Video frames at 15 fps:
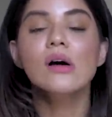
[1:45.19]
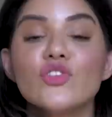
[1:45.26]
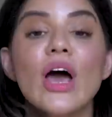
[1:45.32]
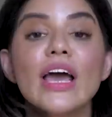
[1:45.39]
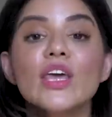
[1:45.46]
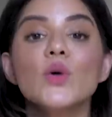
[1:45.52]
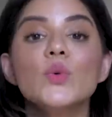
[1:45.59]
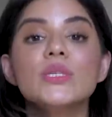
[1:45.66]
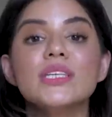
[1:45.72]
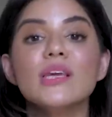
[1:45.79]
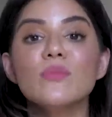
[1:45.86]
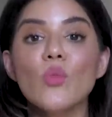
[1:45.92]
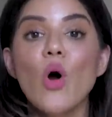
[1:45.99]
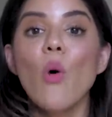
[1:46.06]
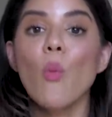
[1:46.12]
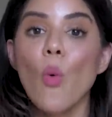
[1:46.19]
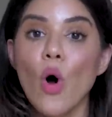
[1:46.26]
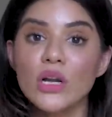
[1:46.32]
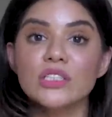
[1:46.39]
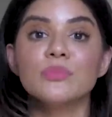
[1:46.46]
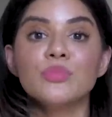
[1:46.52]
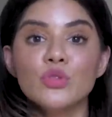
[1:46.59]
Try using more
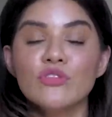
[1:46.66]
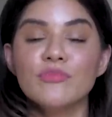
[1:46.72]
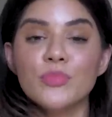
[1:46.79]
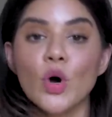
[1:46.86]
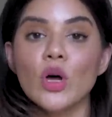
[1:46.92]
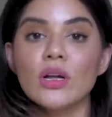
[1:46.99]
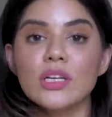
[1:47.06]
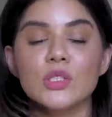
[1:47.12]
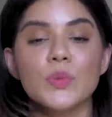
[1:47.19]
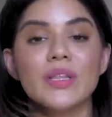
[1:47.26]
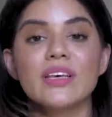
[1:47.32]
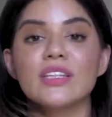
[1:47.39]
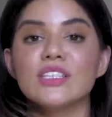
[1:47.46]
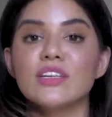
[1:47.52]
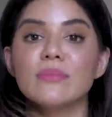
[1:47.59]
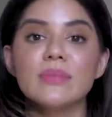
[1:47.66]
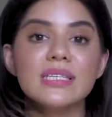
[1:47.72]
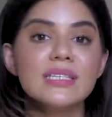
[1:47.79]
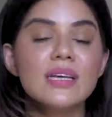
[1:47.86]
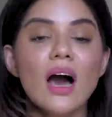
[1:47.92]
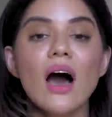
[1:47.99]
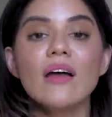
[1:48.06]
waterproof products, whether it's your
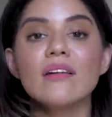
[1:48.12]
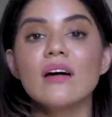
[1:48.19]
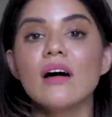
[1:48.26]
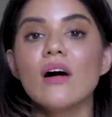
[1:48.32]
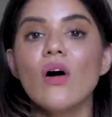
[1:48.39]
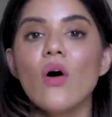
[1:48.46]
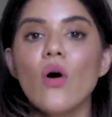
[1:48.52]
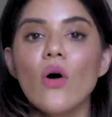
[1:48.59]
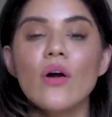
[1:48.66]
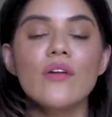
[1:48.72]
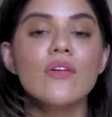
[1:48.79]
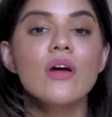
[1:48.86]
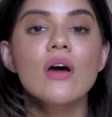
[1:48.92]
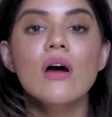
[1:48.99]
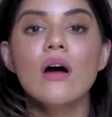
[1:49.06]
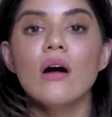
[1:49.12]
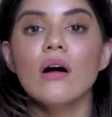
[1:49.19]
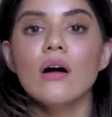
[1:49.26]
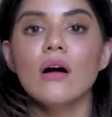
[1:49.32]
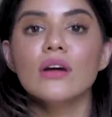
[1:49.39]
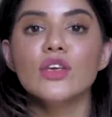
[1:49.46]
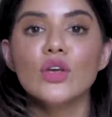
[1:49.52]
mascara or
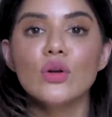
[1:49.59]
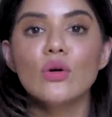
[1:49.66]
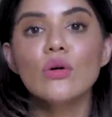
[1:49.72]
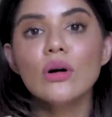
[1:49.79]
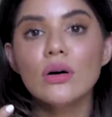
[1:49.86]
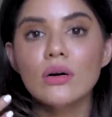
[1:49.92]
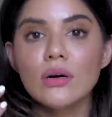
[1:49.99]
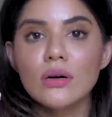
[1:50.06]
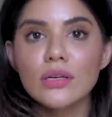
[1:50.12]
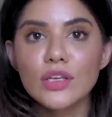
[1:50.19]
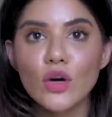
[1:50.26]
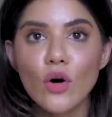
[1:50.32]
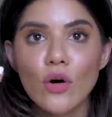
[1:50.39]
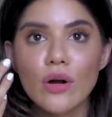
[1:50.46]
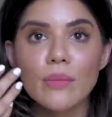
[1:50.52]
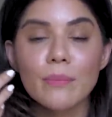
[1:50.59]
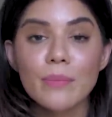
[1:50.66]
your